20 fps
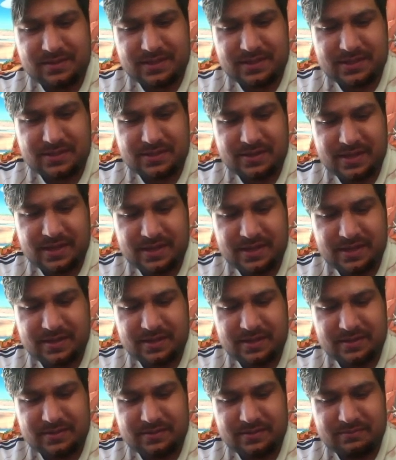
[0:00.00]
Let's look at
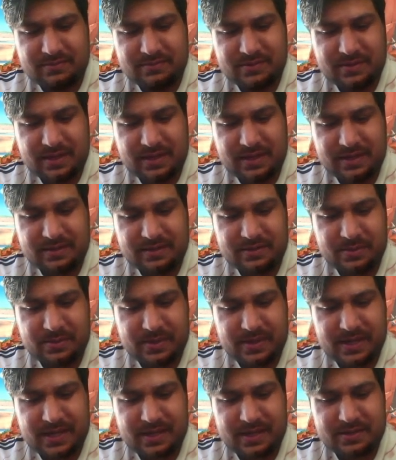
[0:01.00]
her
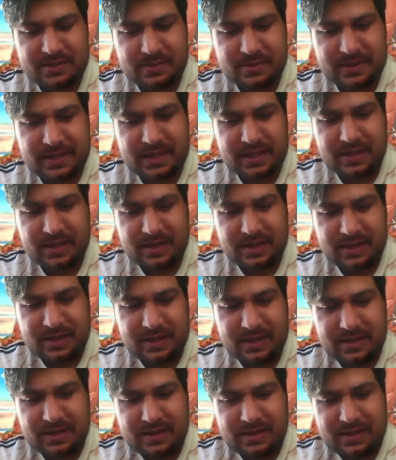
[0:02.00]
20 out of 20.
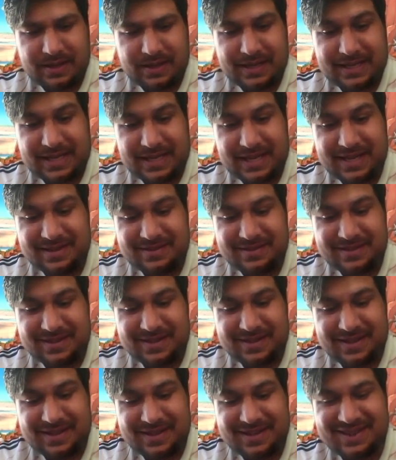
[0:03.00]
Again,
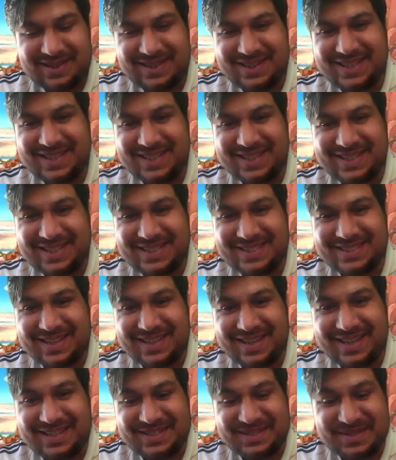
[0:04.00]
this
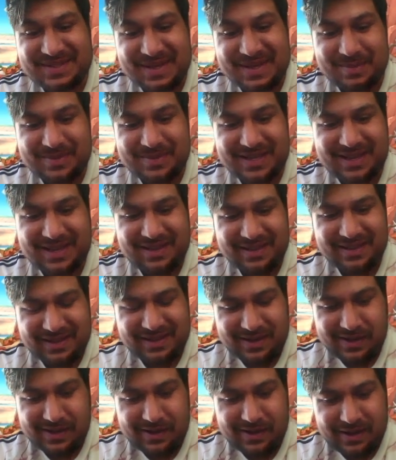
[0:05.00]
site needs to update.
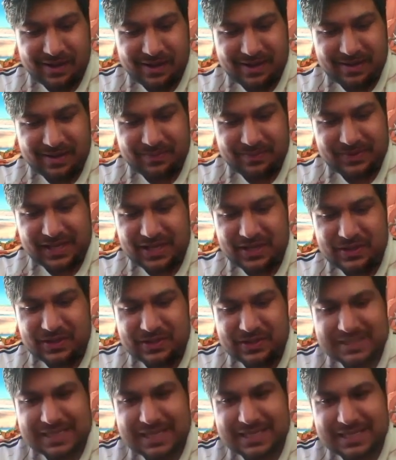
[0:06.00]
They
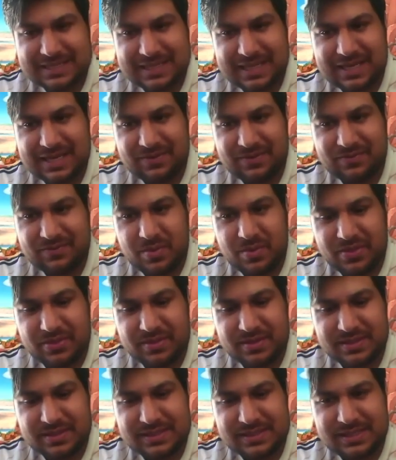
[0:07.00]
use stats at level
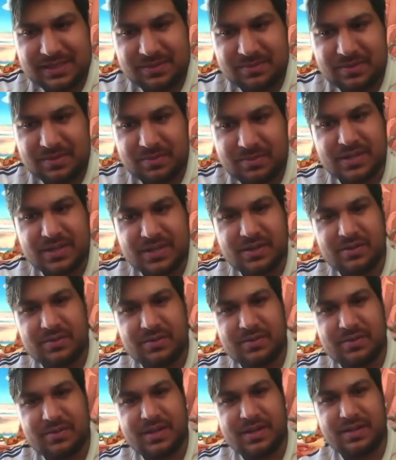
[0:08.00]
130, but we
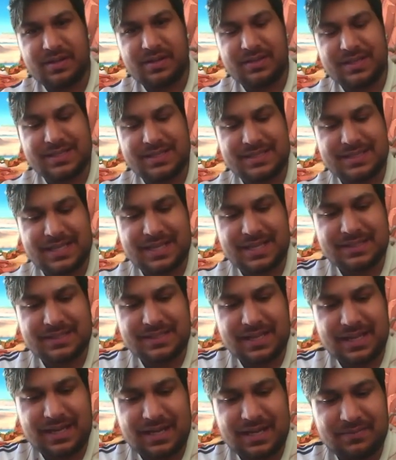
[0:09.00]
know their stats
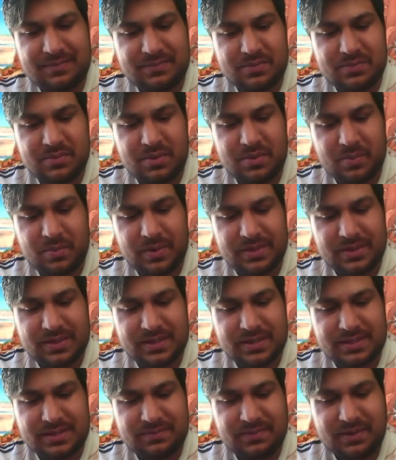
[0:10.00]
at level
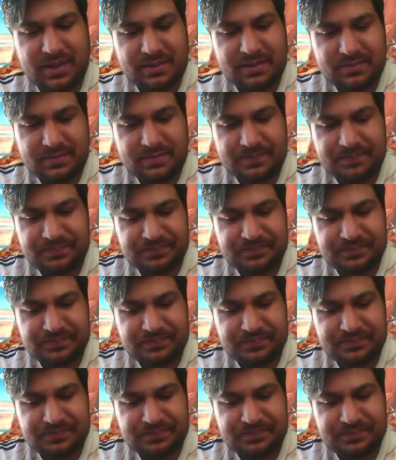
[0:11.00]
135.